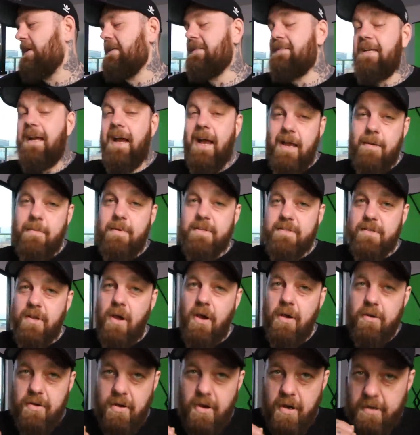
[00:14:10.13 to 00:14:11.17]
as time has
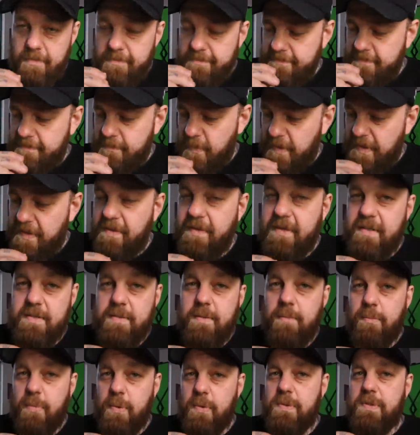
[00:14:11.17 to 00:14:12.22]
gone on with
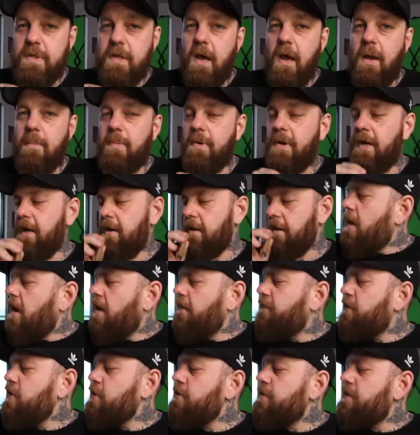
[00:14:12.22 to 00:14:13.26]
this BoostGod brand,
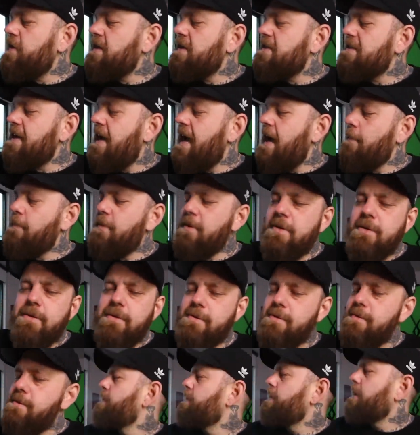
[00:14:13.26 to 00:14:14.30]
a few things
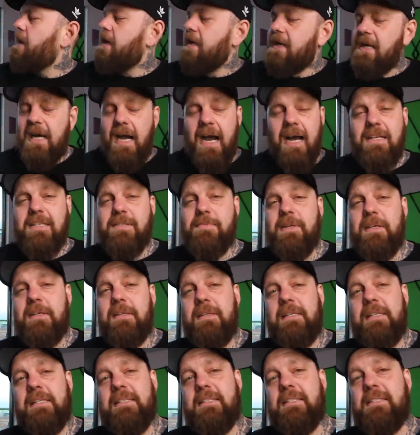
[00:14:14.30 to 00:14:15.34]
happened
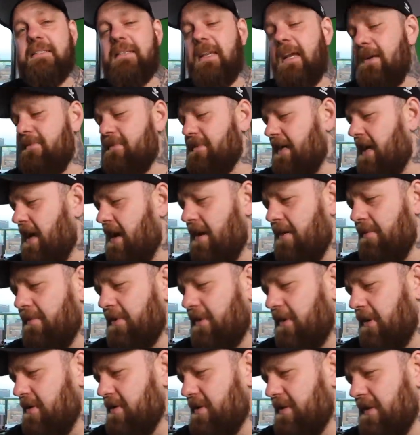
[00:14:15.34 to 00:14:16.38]
cosmically at the same time,
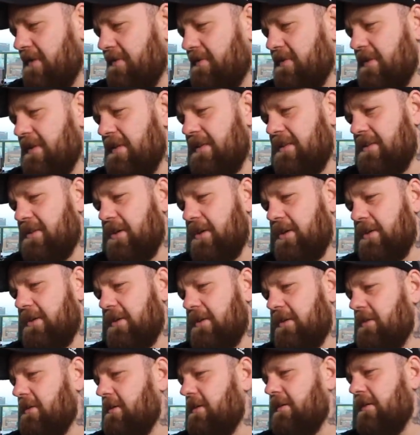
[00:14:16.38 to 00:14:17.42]
close enough to each
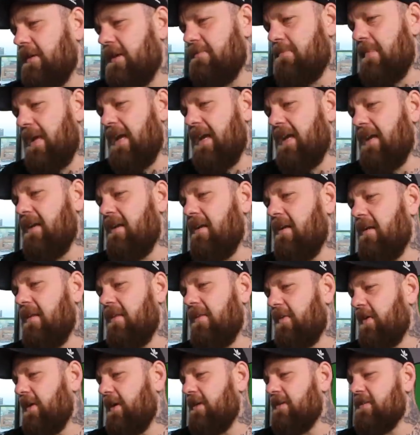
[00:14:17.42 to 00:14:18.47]
other, that made
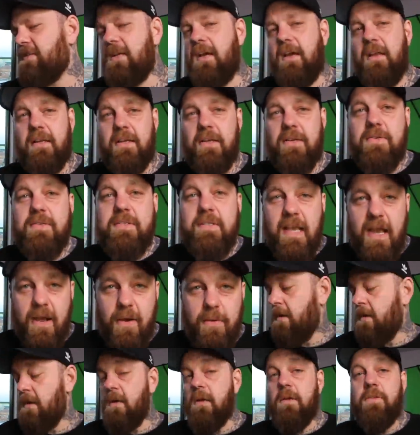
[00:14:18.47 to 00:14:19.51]
things kind of go
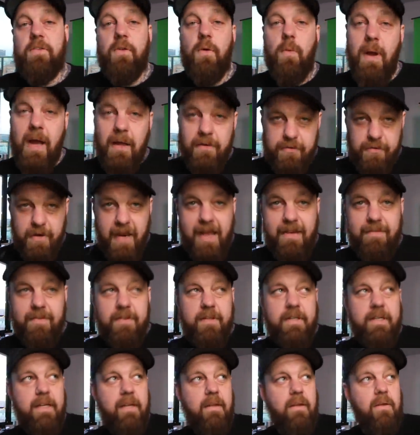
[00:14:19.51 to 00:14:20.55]
south. So while
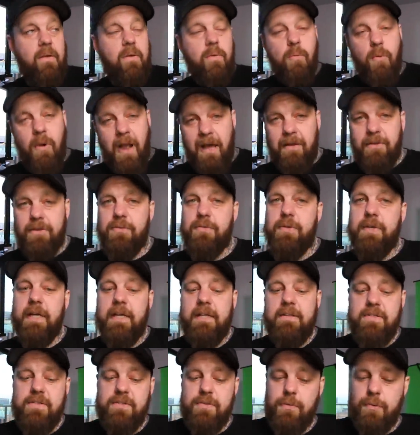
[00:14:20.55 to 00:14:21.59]
traveling, while doing
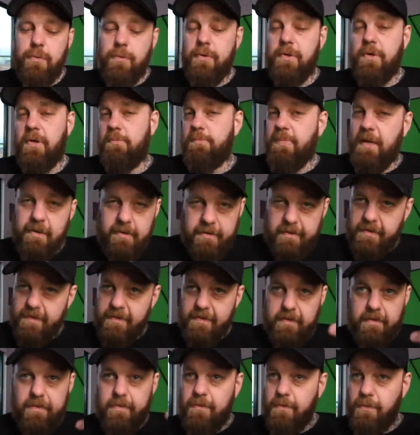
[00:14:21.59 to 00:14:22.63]
in-store
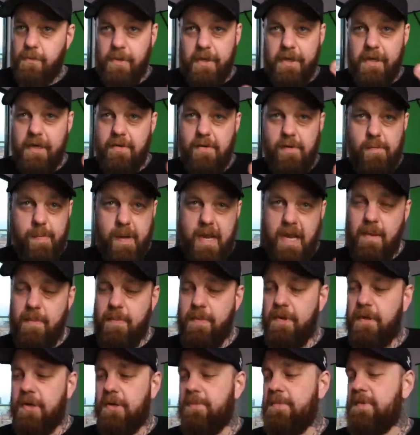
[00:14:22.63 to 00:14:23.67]
appearances or whatever,
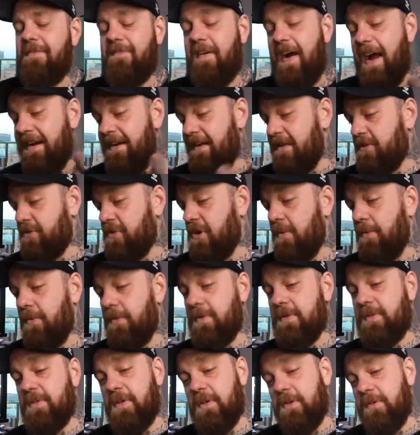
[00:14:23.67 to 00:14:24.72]
pop-ups, finding trouble
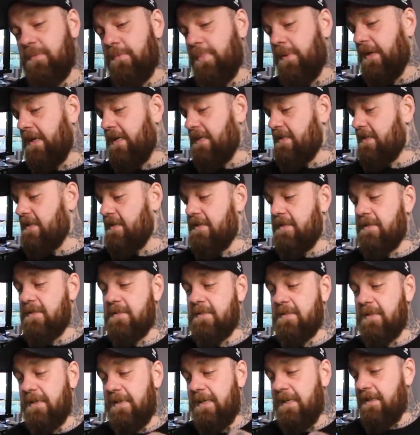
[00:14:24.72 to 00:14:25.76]
in certain places
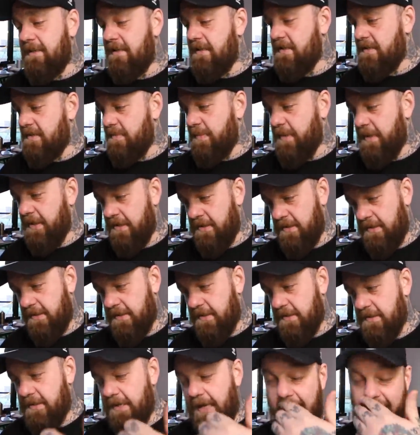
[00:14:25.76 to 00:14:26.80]
to get these
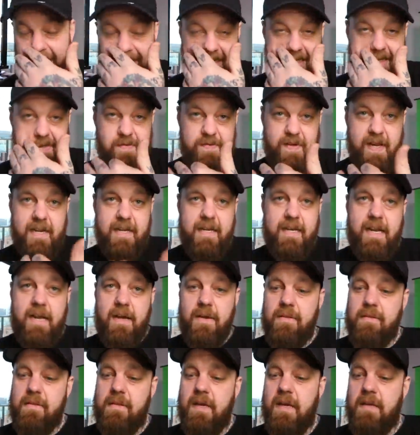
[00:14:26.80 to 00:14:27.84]
appearances, I did find
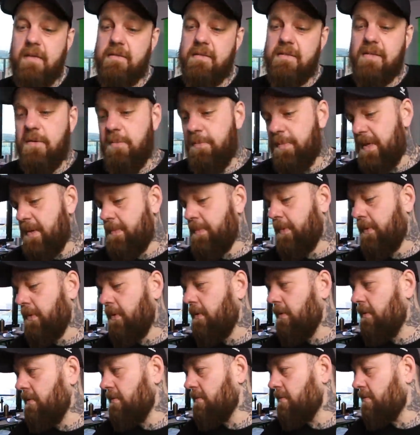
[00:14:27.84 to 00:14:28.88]
out that some
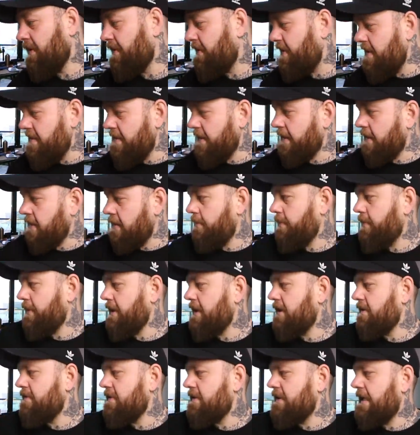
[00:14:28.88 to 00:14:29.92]
people within the
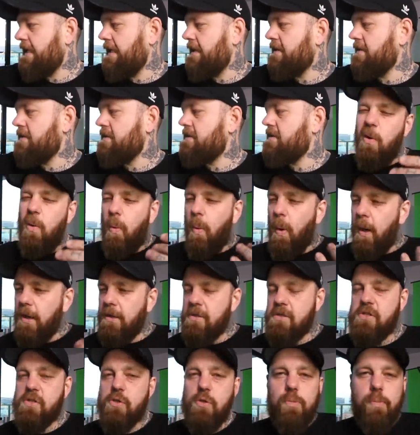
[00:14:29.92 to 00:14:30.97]
company of Adidas
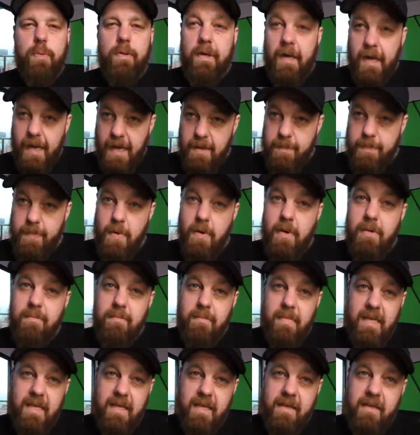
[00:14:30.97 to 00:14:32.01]
weren't super hype
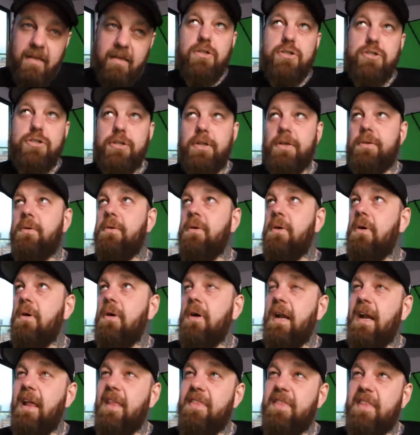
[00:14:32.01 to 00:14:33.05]
on me in
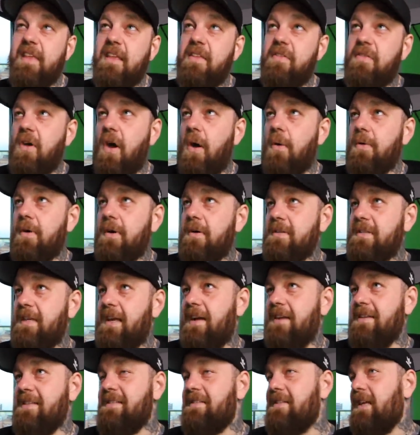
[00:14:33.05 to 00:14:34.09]
general, and I think thought where I was
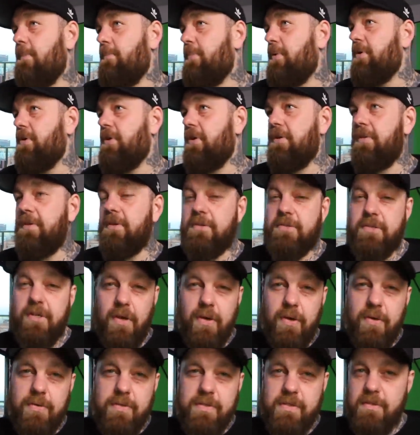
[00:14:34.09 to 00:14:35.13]
kind of stepping on their
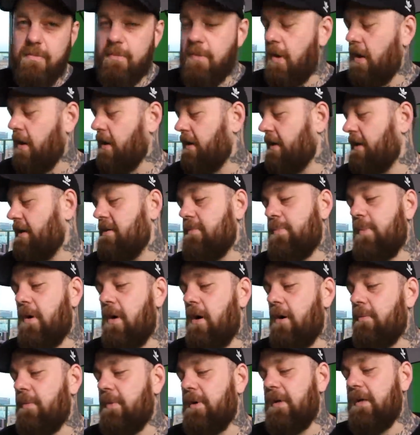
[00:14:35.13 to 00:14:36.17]
toes in the marketing
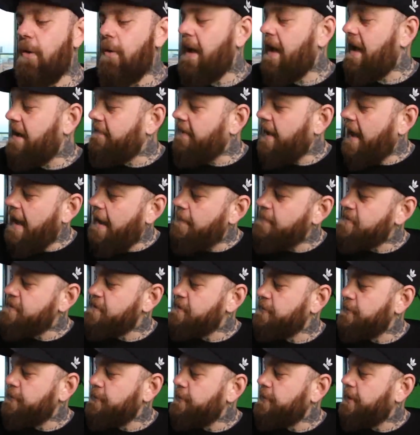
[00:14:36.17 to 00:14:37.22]
department. I don't have
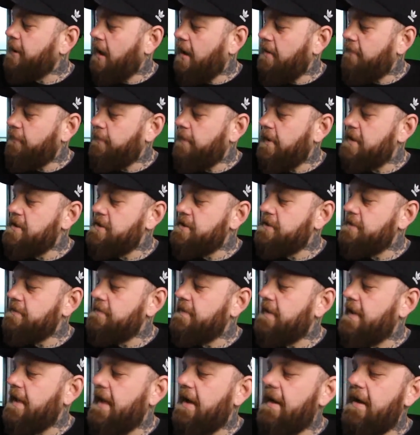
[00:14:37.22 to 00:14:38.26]
absolute confirmation
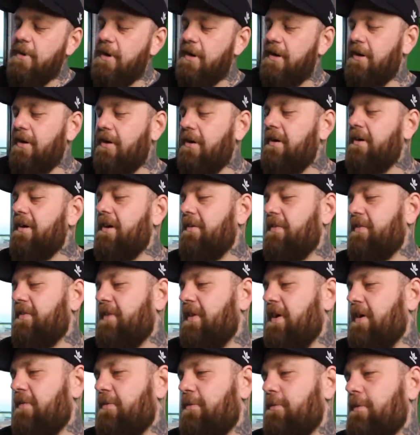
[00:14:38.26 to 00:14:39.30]
of that, but I heard enough
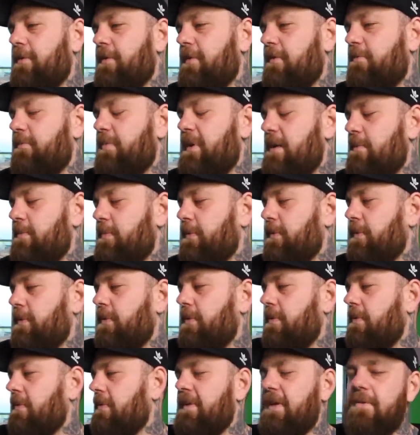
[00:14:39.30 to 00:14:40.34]
stuff from enough
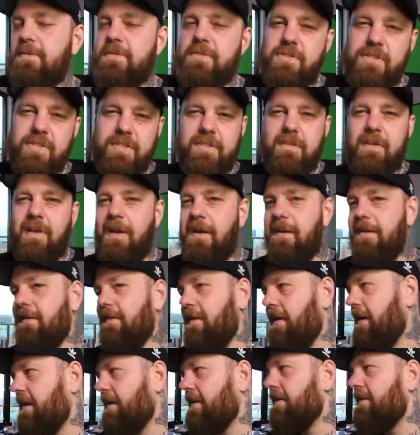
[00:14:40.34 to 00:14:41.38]
people that it was just kind of
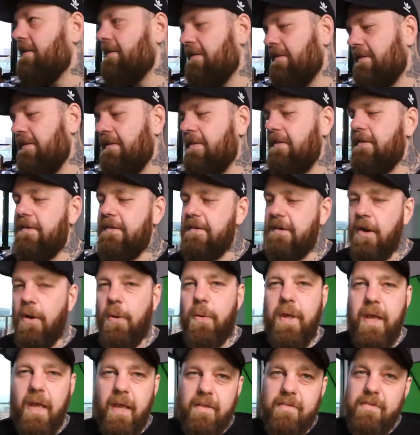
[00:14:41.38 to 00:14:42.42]
like,
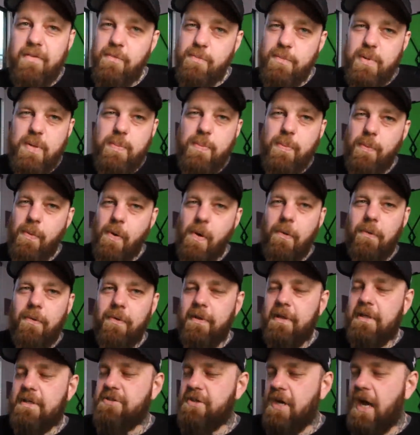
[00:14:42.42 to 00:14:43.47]
okay, some people aren't
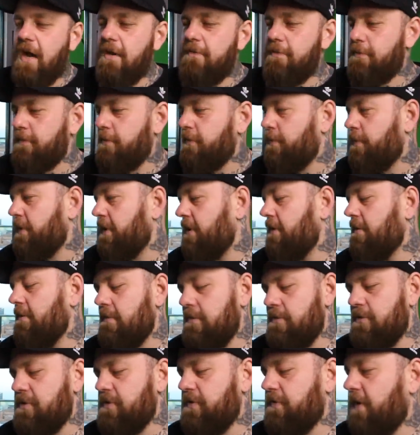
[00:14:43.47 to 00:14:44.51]
really jiving with me,
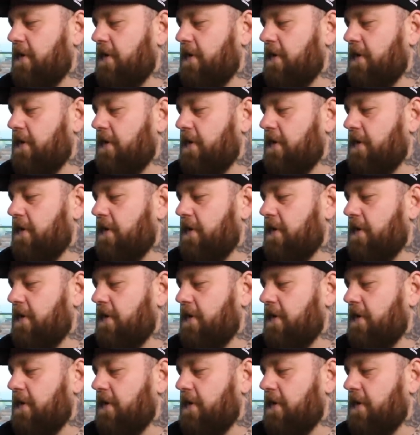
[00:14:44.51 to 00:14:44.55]
which is